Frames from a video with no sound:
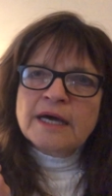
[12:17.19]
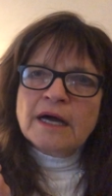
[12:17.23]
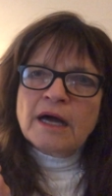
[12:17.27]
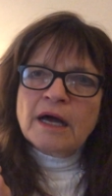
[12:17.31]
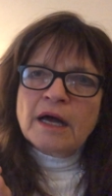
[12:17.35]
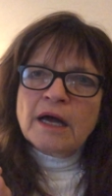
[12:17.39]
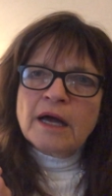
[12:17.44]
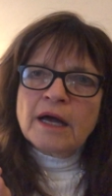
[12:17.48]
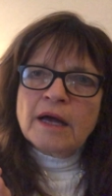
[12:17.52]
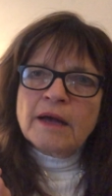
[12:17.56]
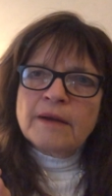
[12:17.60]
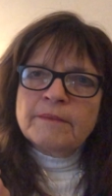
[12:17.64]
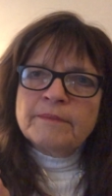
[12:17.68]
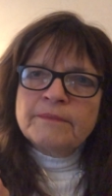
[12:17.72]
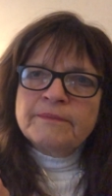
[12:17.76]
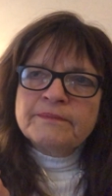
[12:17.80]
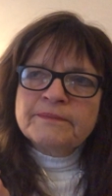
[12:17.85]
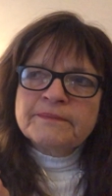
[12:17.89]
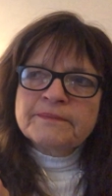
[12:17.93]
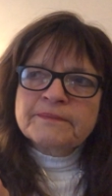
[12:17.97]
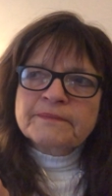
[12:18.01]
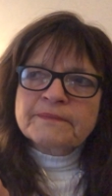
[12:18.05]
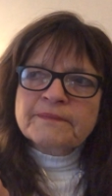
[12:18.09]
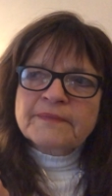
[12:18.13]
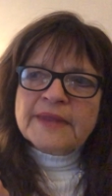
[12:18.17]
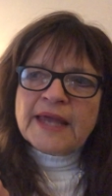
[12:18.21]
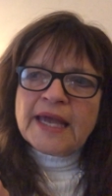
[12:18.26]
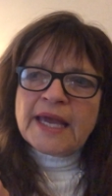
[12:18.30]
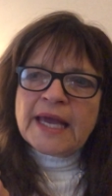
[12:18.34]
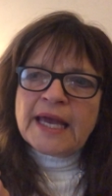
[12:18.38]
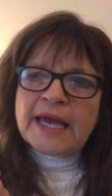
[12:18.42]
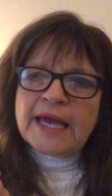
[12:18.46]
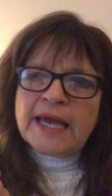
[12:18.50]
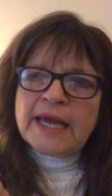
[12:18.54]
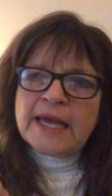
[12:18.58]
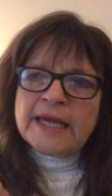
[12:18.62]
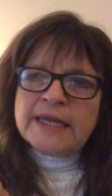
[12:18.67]
Um,
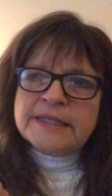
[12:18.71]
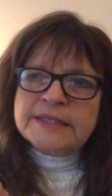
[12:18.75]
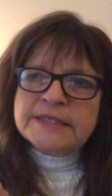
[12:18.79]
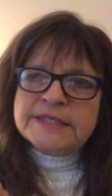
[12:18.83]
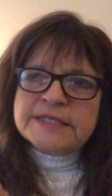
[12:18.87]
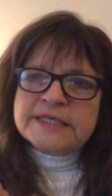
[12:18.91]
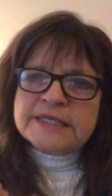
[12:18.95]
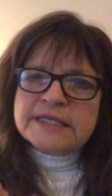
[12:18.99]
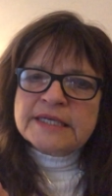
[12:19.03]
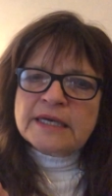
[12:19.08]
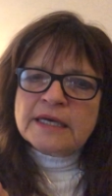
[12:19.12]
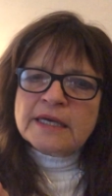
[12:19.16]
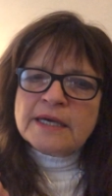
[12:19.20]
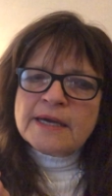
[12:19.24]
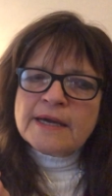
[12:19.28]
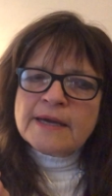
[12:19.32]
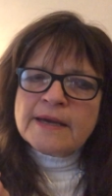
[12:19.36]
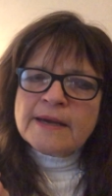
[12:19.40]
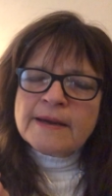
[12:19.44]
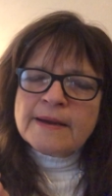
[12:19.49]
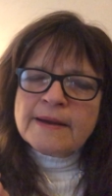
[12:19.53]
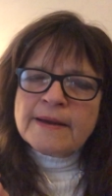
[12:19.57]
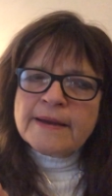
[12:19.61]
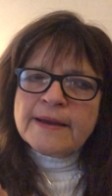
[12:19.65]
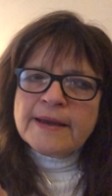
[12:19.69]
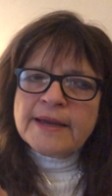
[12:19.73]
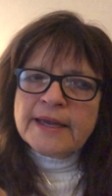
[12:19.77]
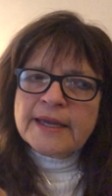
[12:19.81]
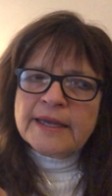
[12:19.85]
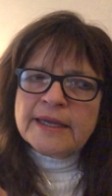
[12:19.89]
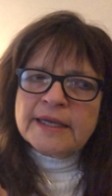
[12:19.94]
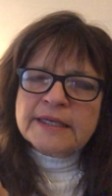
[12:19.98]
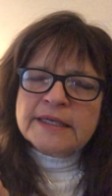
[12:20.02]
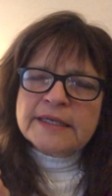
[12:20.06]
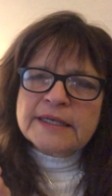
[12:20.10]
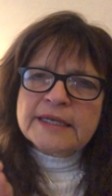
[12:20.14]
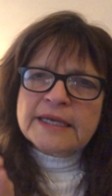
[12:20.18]
and uh,
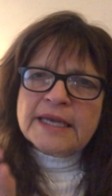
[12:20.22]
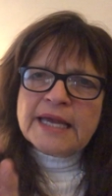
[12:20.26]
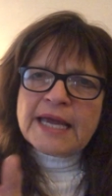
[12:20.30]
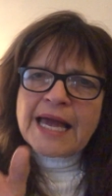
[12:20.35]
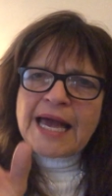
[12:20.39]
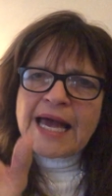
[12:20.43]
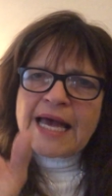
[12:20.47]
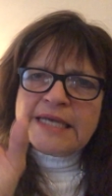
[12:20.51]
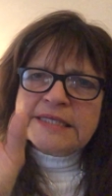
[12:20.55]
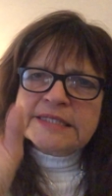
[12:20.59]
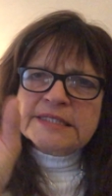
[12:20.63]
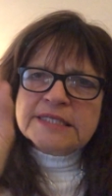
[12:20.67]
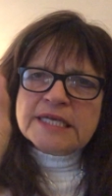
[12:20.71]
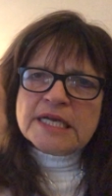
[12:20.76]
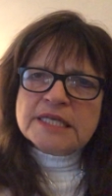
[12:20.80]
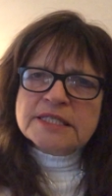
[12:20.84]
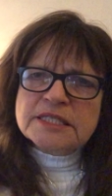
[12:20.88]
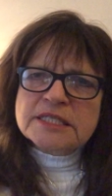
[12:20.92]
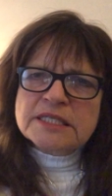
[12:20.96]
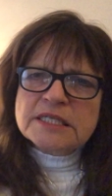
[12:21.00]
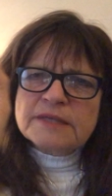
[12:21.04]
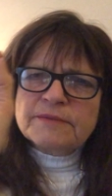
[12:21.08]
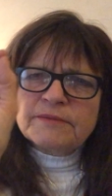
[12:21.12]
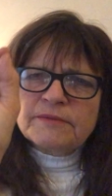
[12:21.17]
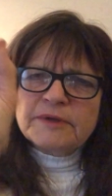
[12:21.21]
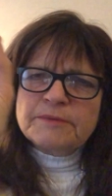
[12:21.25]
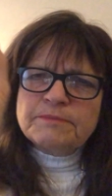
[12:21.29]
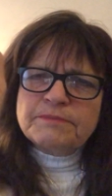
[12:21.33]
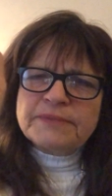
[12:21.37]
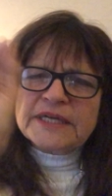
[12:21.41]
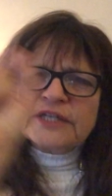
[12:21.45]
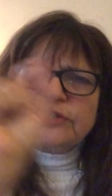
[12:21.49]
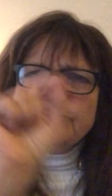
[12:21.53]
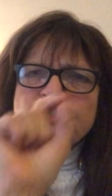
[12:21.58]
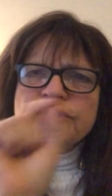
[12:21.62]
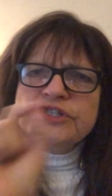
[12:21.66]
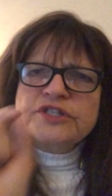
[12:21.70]
it has
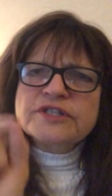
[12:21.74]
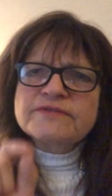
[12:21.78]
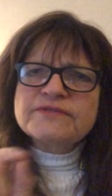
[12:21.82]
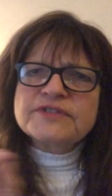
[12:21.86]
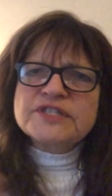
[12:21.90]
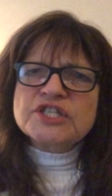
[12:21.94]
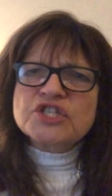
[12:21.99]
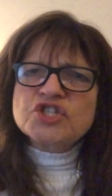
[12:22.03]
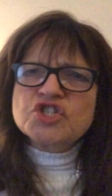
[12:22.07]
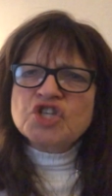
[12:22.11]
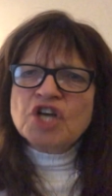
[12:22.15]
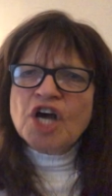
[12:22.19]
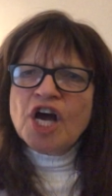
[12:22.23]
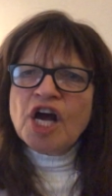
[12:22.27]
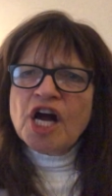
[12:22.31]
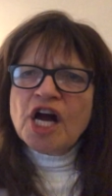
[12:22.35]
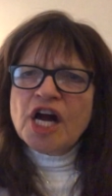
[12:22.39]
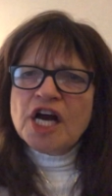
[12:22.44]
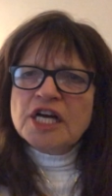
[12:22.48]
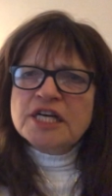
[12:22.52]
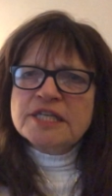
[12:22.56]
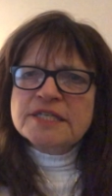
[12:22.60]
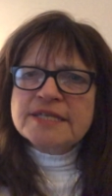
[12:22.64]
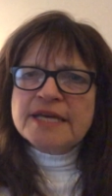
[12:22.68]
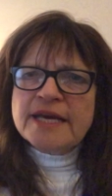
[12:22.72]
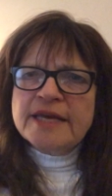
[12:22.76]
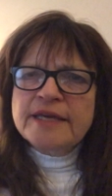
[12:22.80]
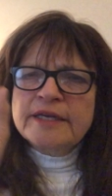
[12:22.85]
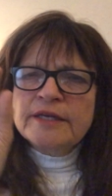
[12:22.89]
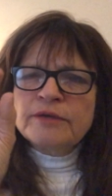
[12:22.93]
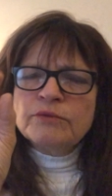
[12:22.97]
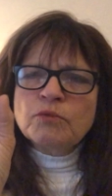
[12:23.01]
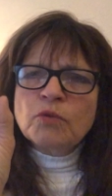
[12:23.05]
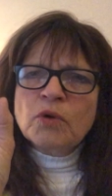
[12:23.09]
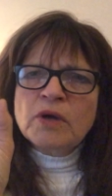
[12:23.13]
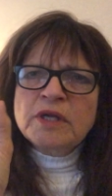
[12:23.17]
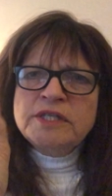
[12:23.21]
pictures of stars, and
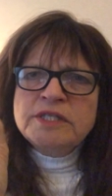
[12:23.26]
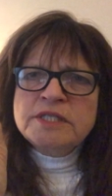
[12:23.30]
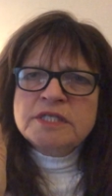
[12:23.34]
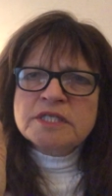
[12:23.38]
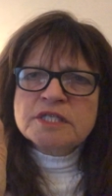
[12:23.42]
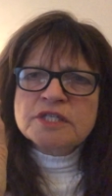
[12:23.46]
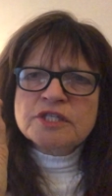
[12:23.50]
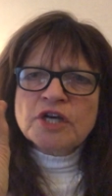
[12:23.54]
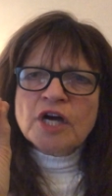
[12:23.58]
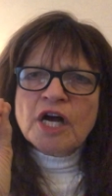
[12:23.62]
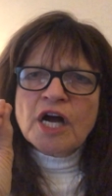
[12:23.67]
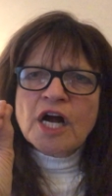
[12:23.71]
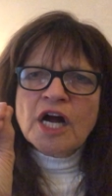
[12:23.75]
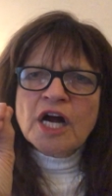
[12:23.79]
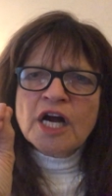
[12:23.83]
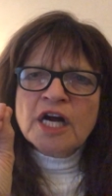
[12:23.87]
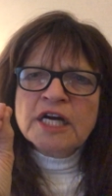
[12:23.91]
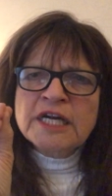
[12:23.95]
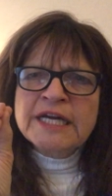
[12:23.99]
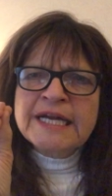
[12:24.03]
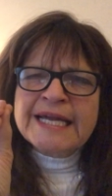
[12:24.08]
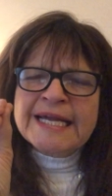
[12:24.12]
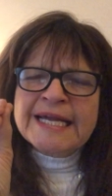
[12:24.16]
in one star